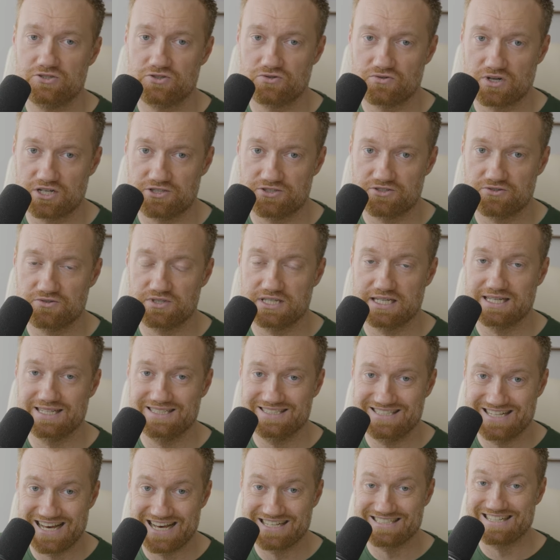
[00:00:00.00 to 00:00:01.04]
Treasury
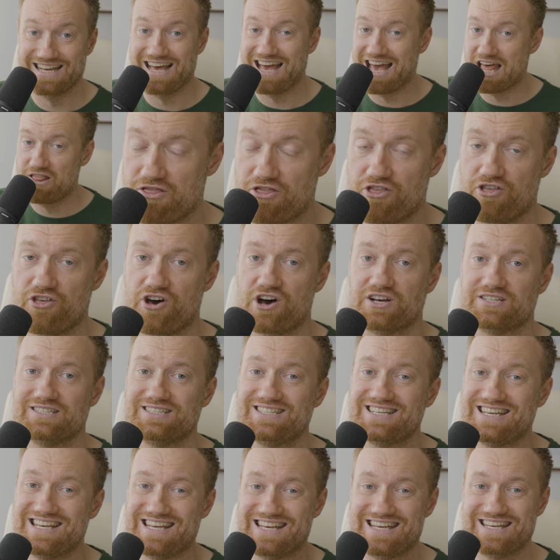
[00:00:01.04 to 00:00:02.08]
debt? And
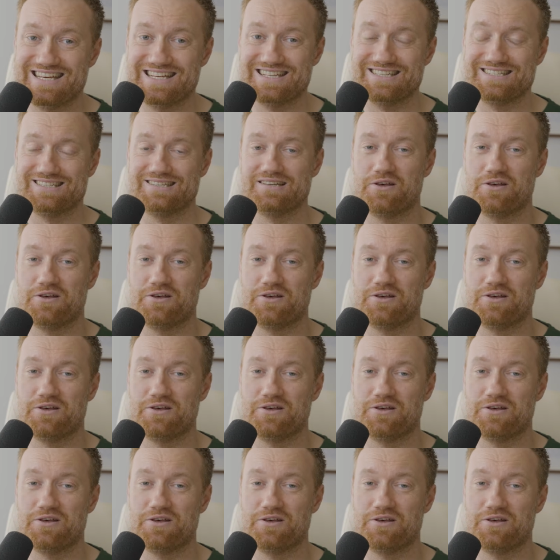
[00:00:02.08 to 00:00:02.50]
thus is